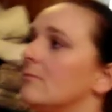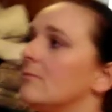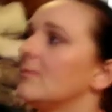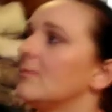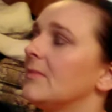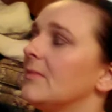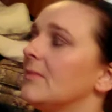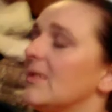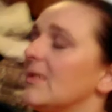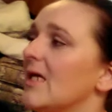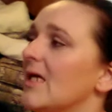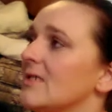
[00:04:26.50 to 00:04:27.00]

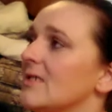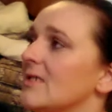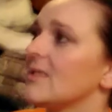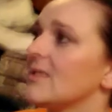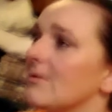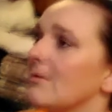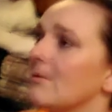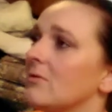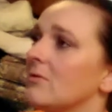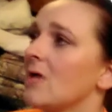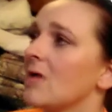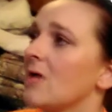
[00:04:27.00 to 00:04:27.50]
Next
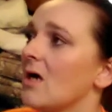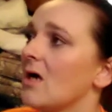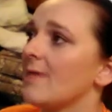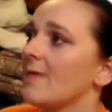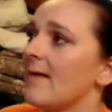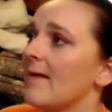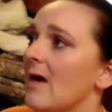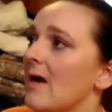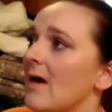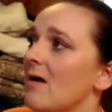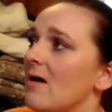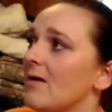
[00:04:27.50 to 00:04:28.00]
thing we'll talk
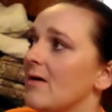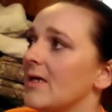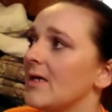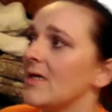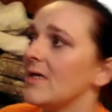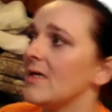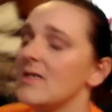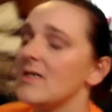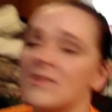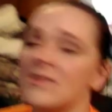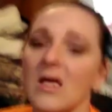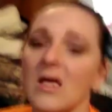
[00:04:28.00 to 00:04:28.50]
about
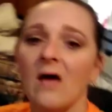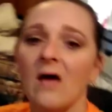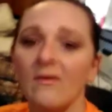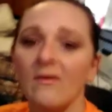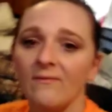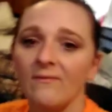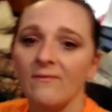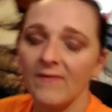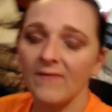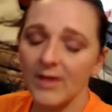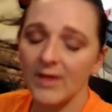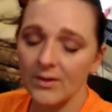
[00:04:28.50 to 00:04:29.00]
is
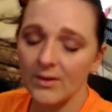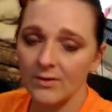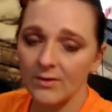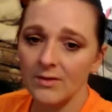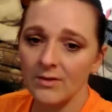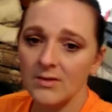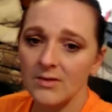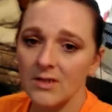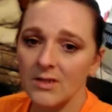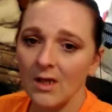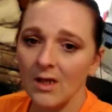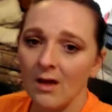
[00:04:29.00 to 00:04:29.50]

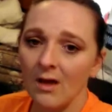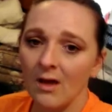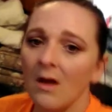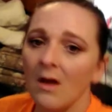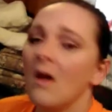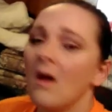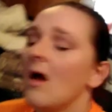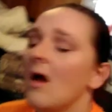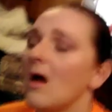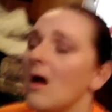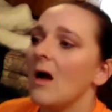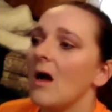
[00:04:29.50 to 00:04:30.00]
feeders.
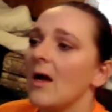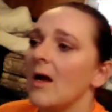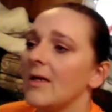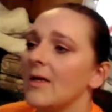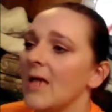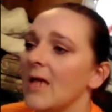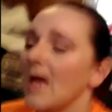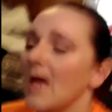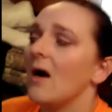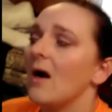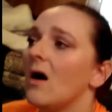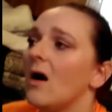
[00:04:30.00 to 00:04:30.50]

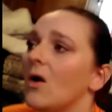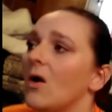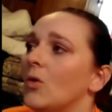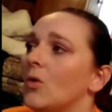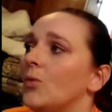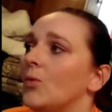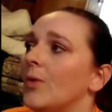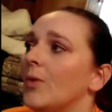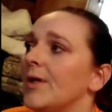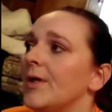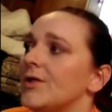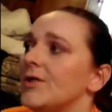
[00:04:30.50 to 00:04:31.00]
Now,
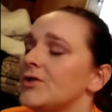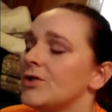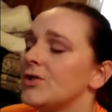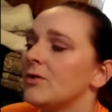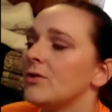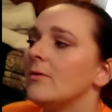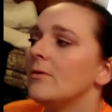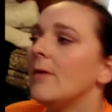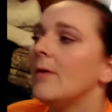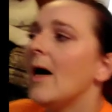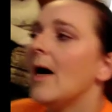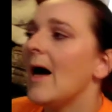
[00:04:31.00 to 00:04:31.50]
we
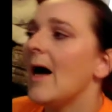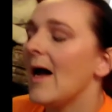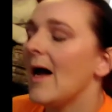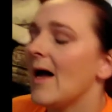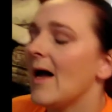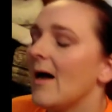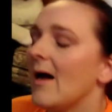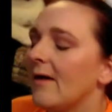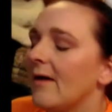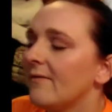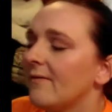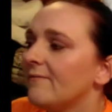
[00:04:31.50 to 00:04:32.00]
do
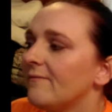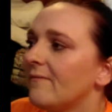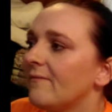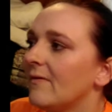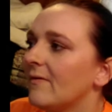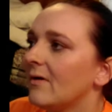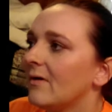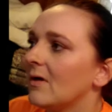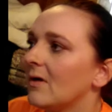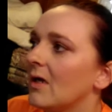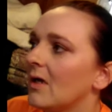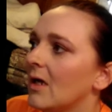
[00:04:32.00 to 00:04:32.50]
have
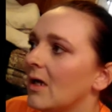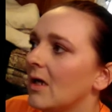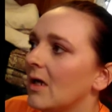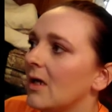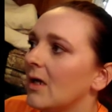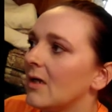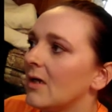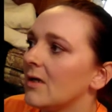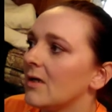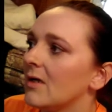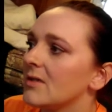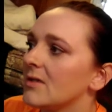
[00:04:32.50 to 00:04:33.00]

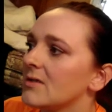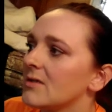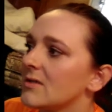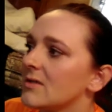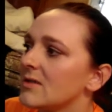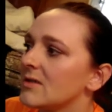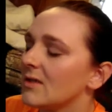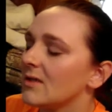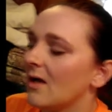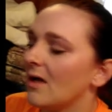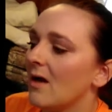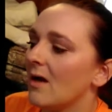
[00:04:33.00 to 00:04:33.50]

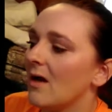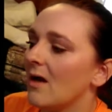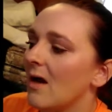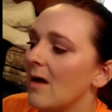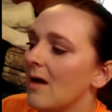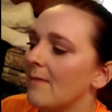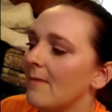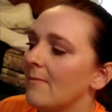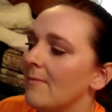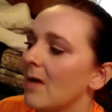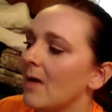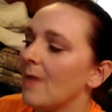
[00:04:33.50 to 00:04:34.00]

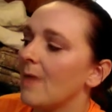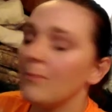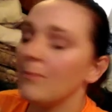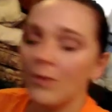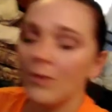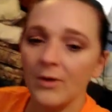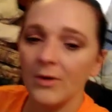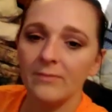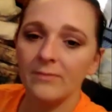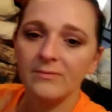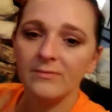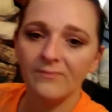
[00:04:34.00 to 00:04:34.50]
some
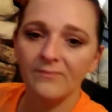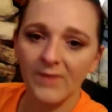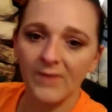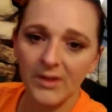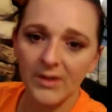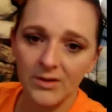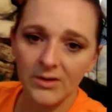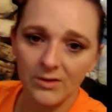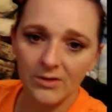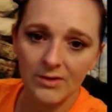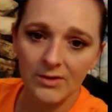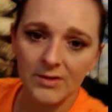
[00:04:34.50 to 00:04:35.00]
approved
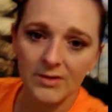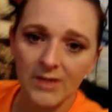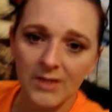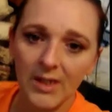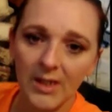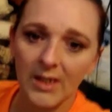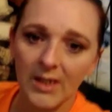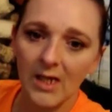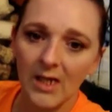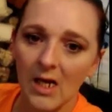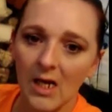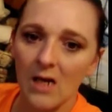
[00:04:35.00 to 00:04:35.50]
vendors
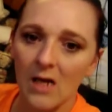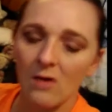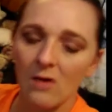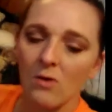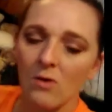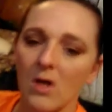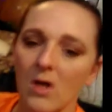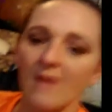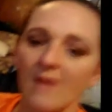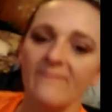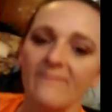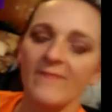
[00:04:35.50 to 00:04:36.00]
in
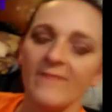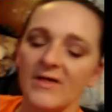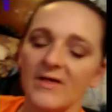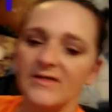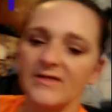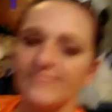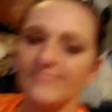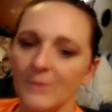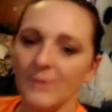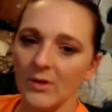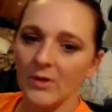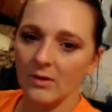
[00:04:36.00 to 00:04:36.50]
our
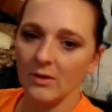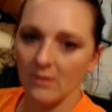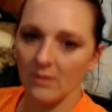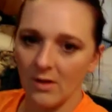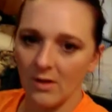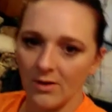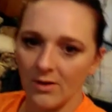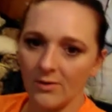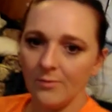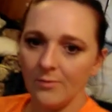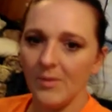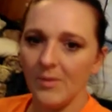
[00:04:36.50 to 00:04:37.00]
Facebook
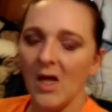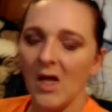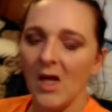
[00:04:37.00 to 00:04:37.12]
group